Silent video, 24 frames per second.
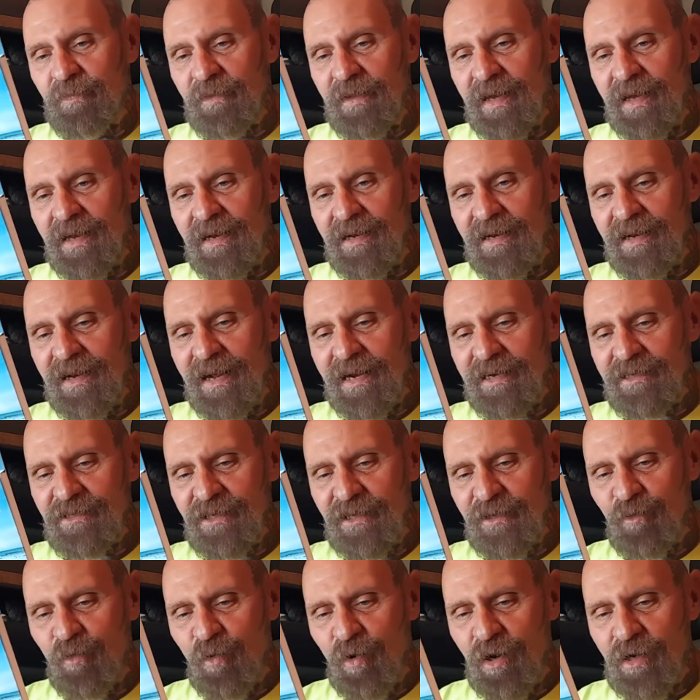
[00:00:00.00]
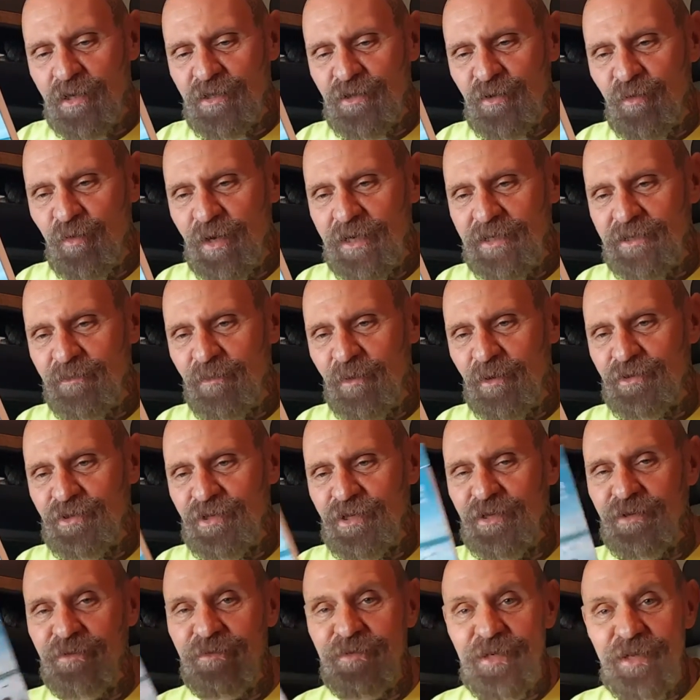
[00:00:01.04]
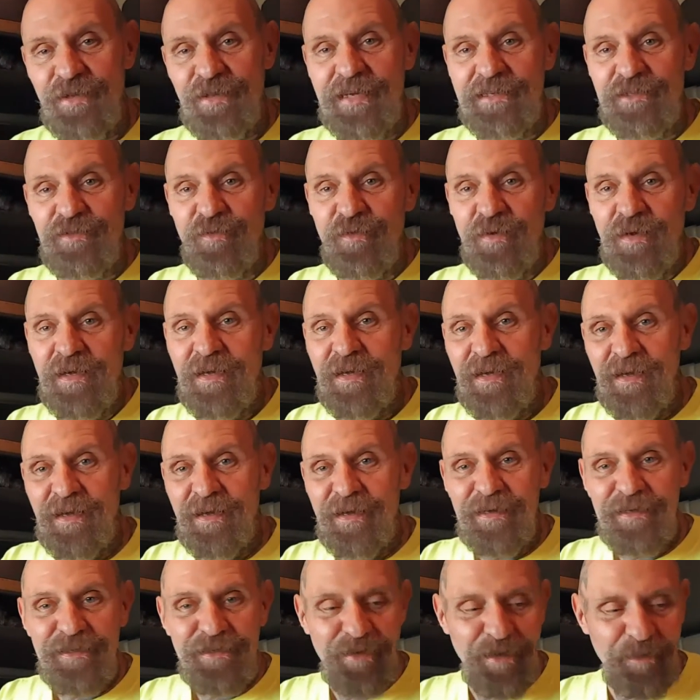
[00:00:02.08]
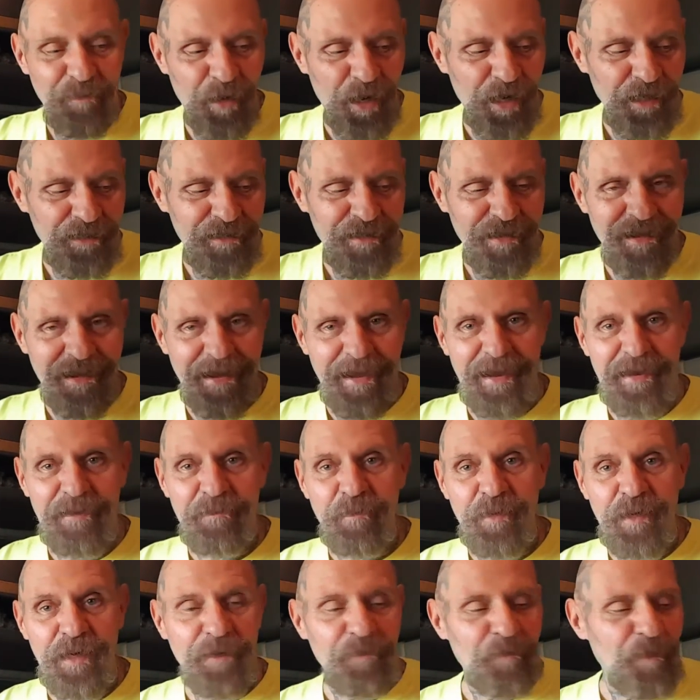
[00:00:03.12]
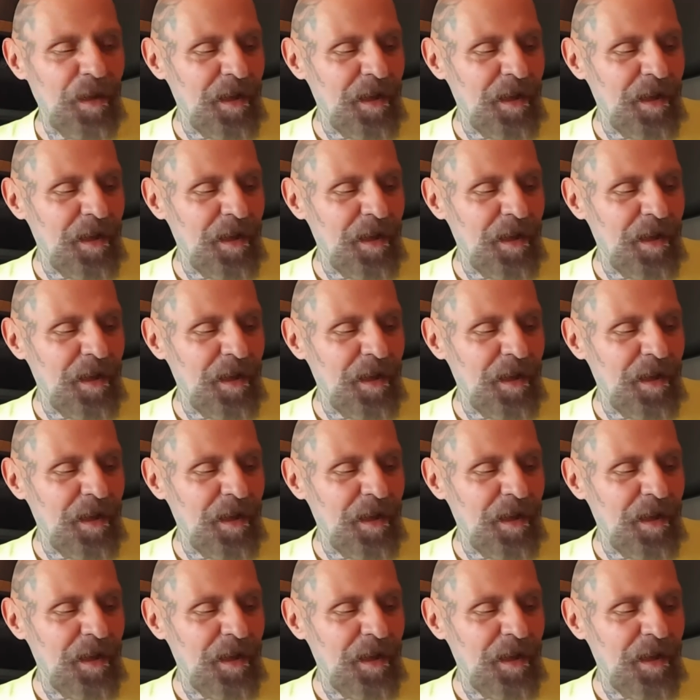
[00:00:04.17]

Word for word: and it actually works the way it's supposed to, so that's, so I bought that, but